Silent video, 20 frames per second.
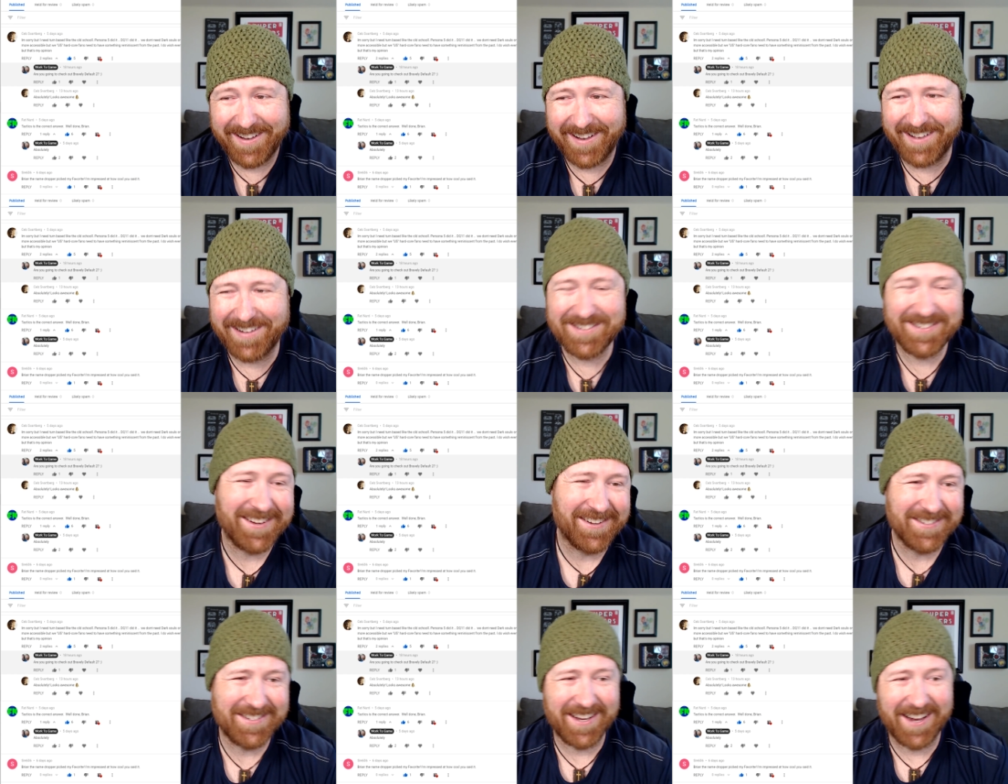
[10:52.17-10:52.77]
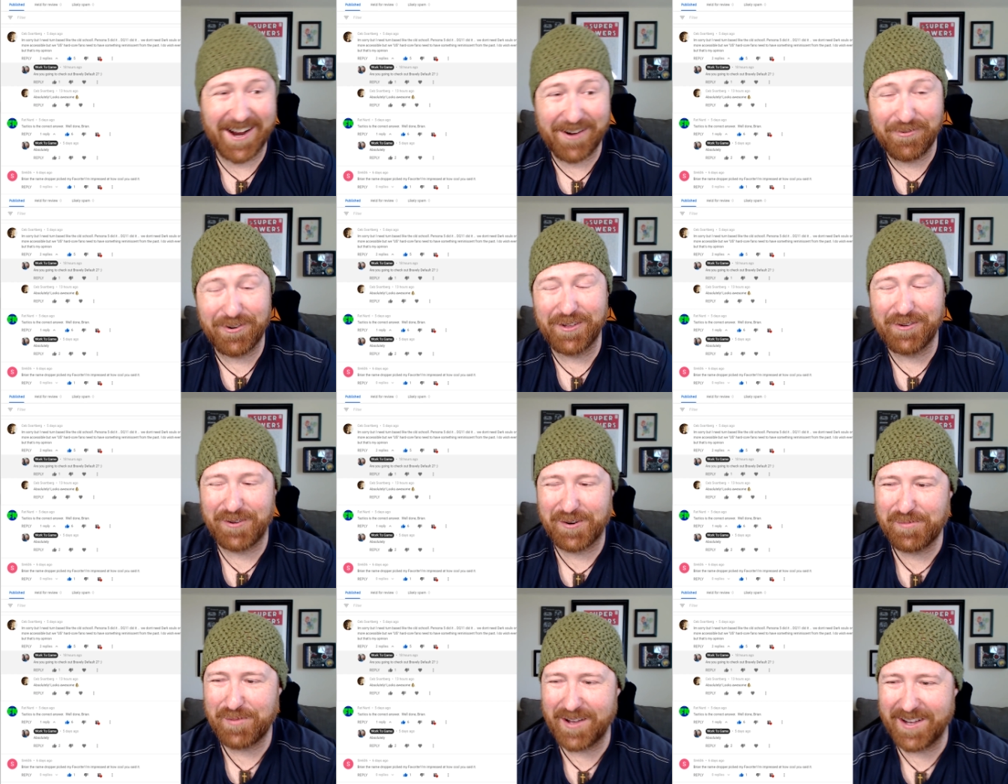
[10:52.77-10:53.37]
and so it's like i really
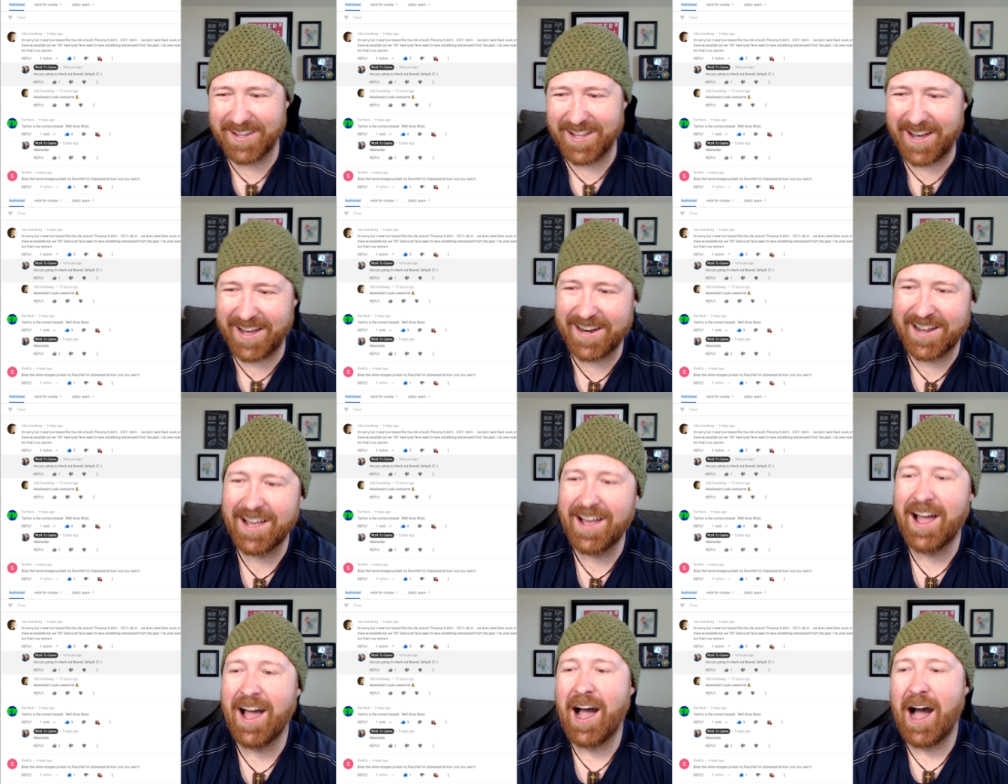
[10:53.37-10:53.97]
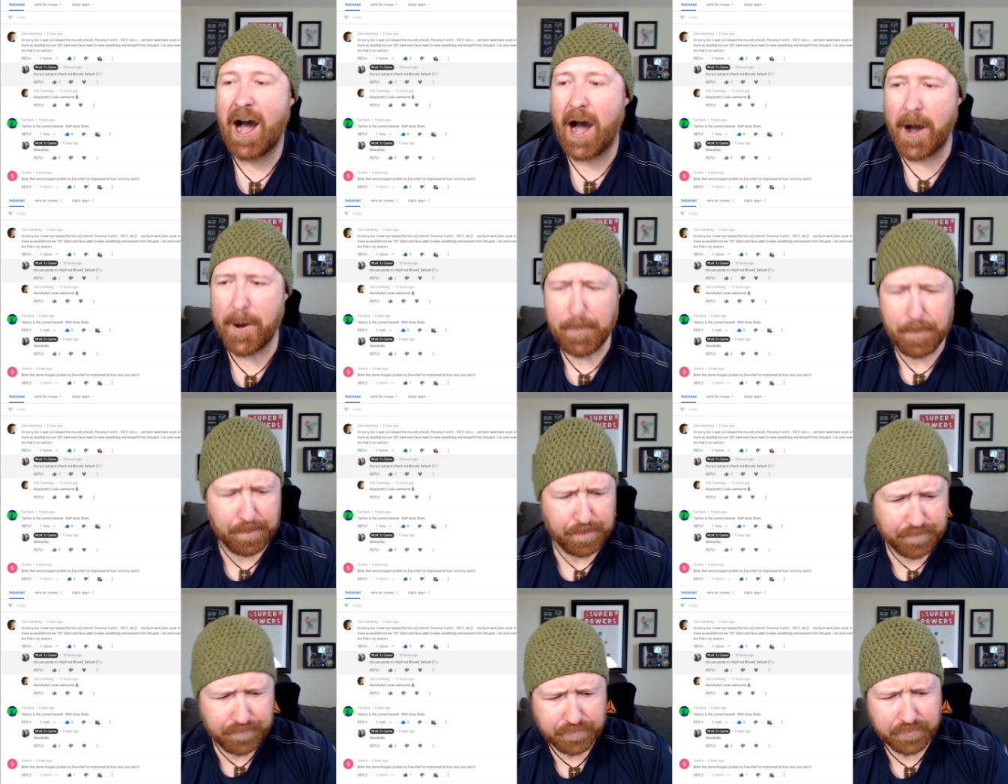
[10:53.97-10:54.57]
want to play a lot um,
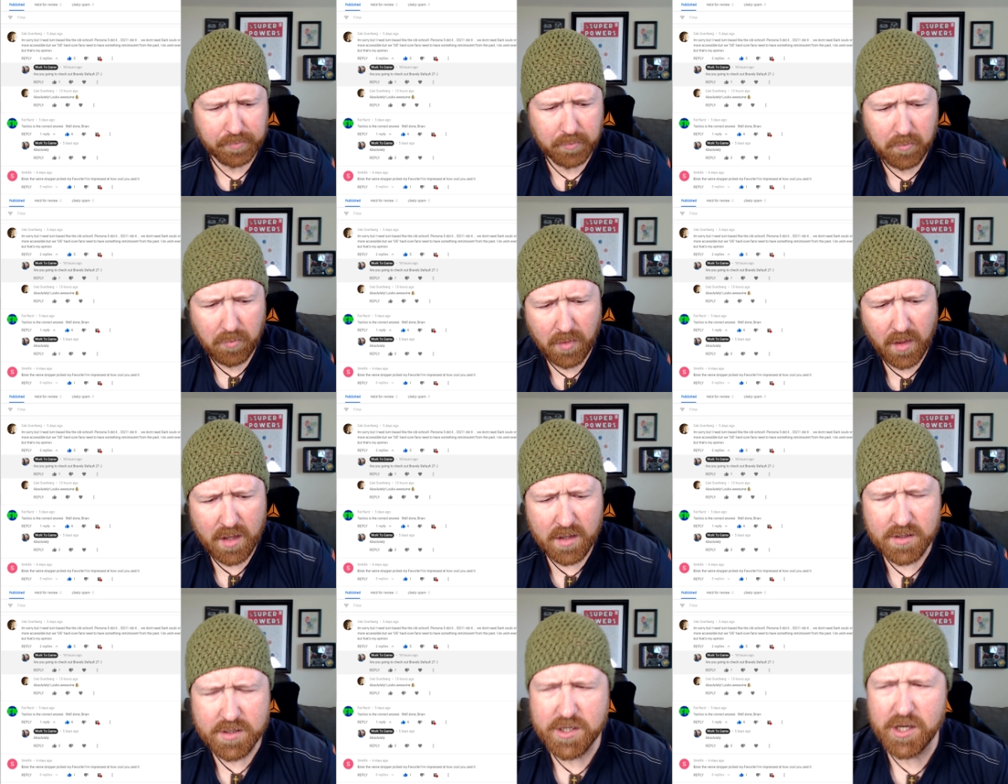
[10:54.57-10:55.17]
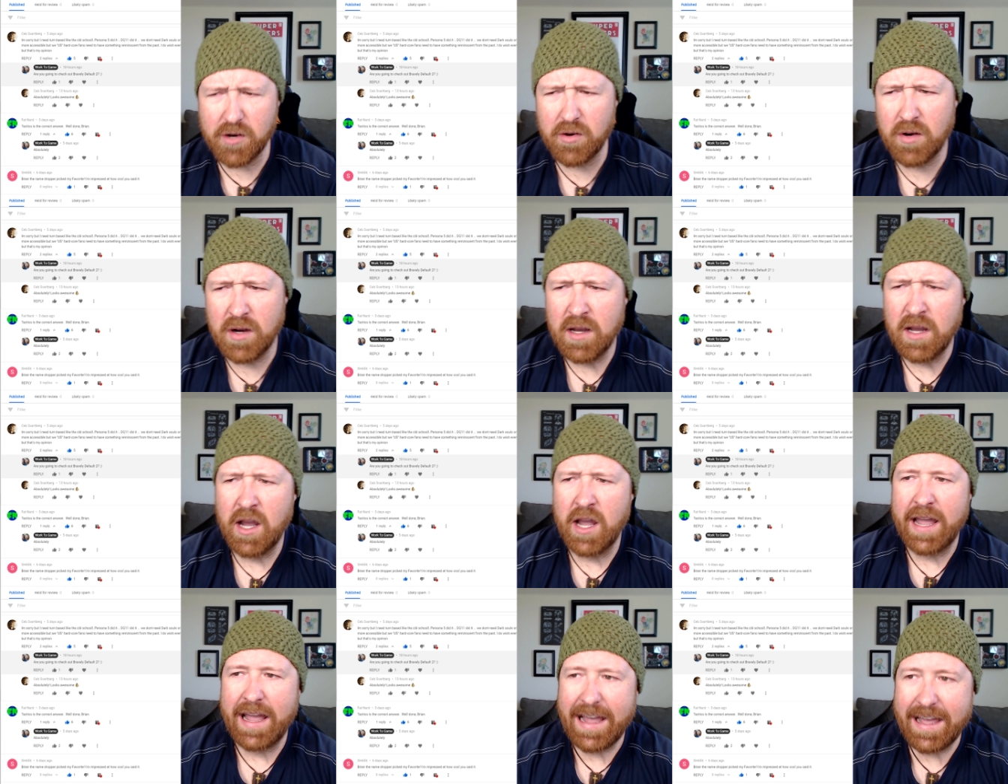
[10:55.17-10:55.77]
so
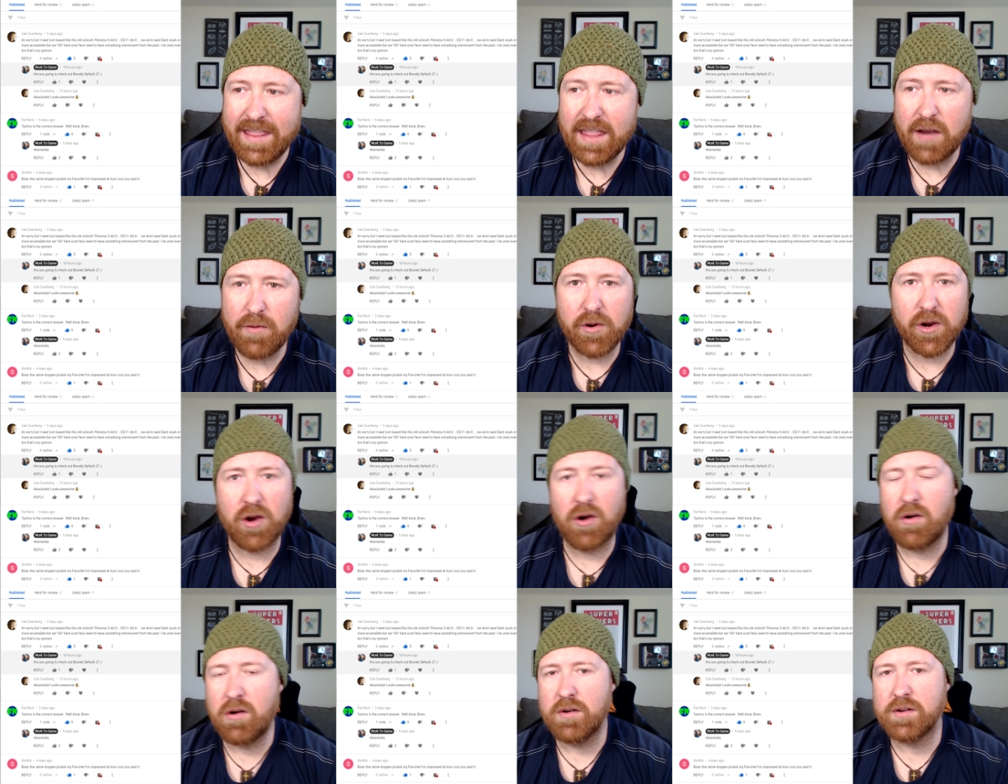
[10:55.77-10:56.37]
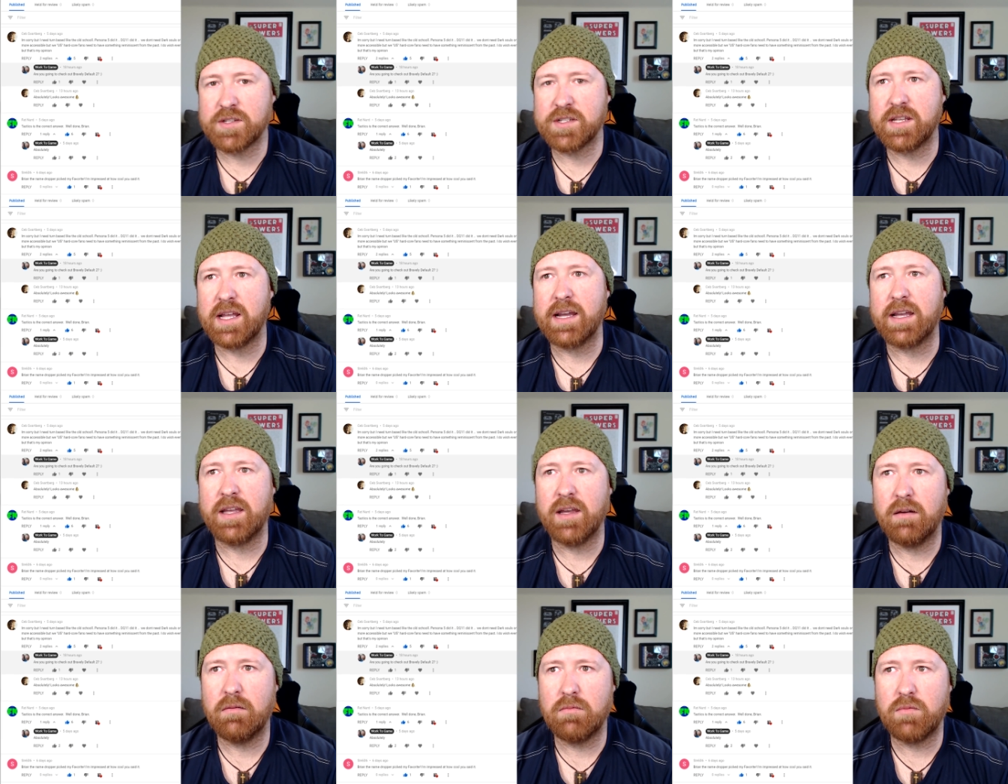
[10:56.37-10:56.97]
in that regards
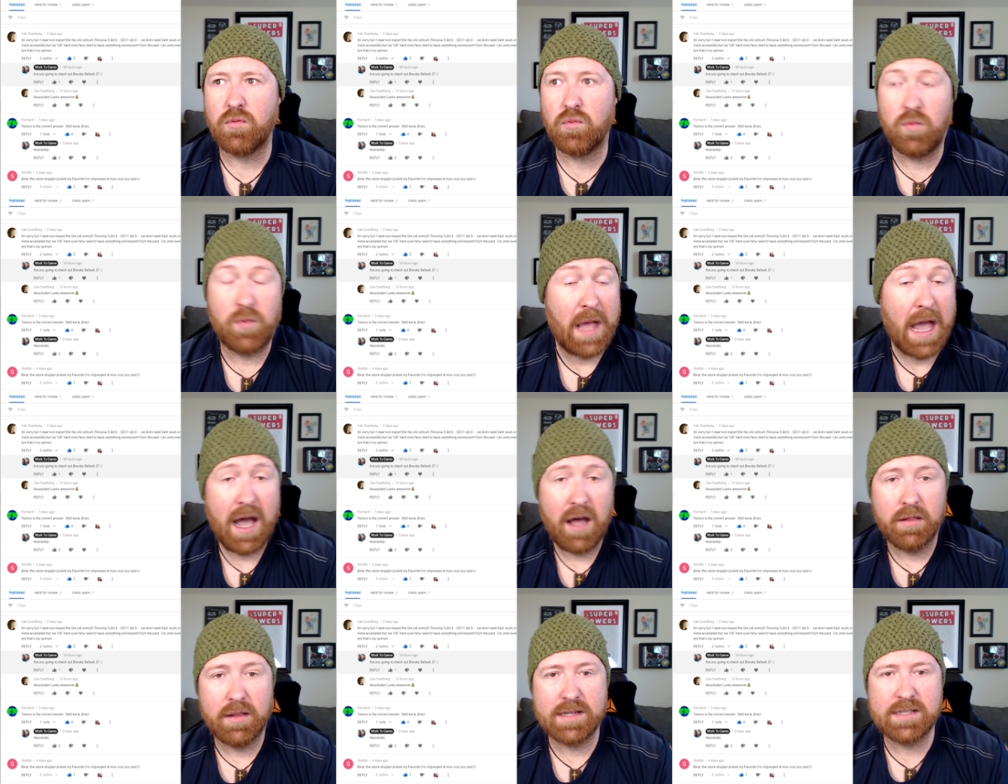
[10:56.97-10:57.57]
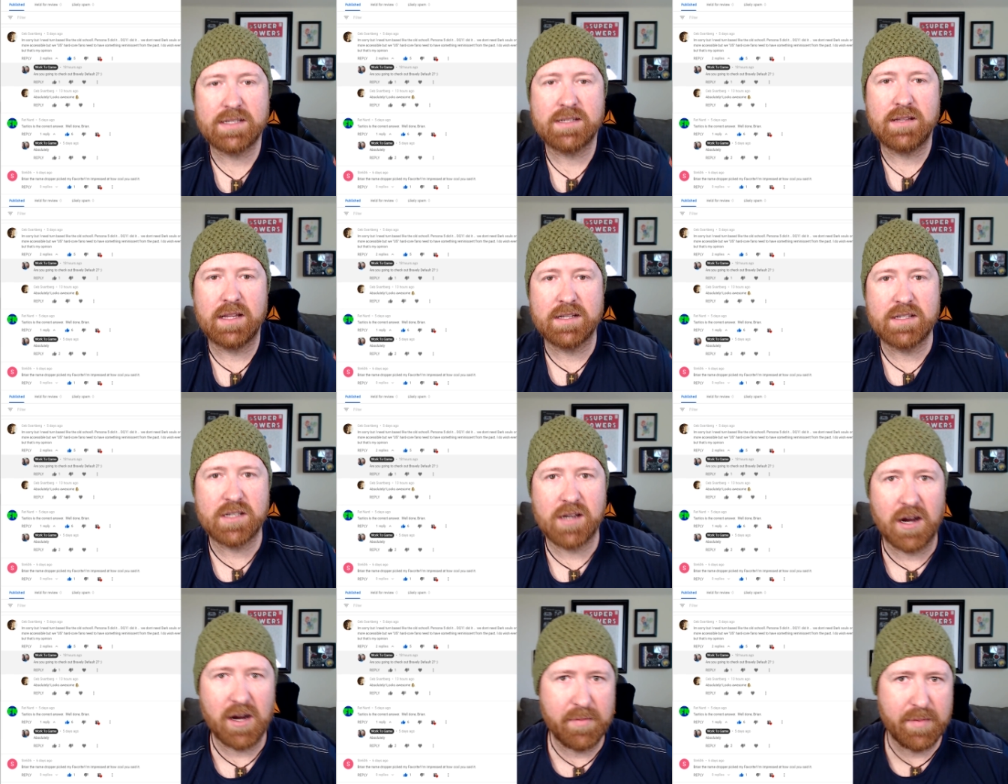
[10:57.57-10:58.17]
like yeah, let's let's
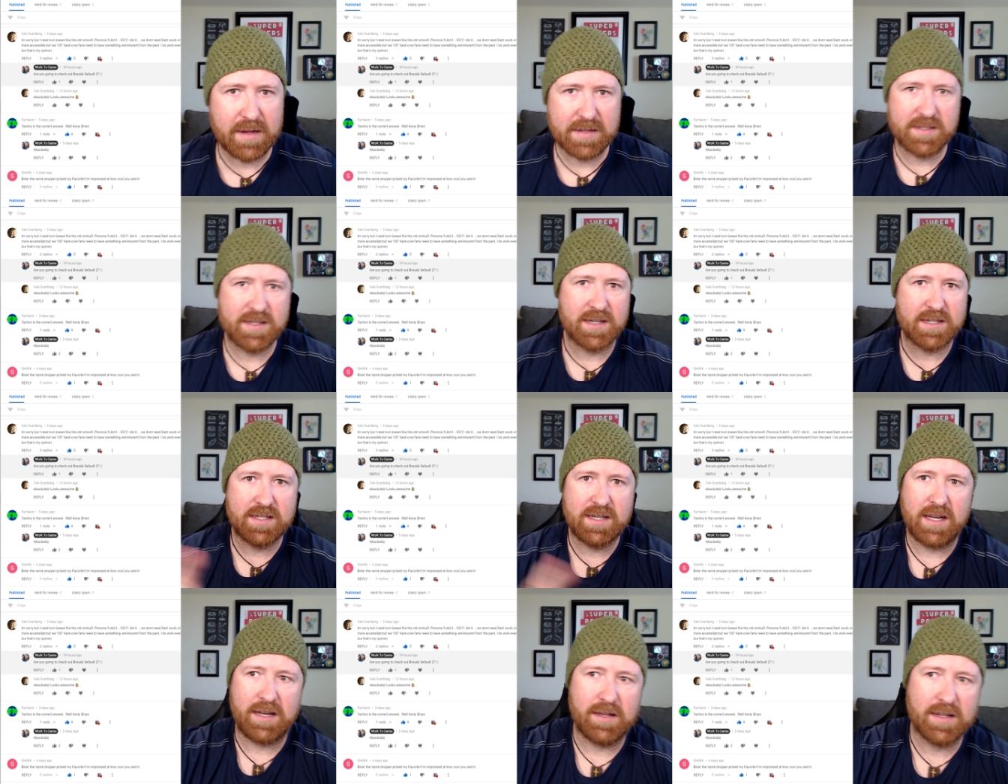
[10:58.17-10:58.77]
talk about 16.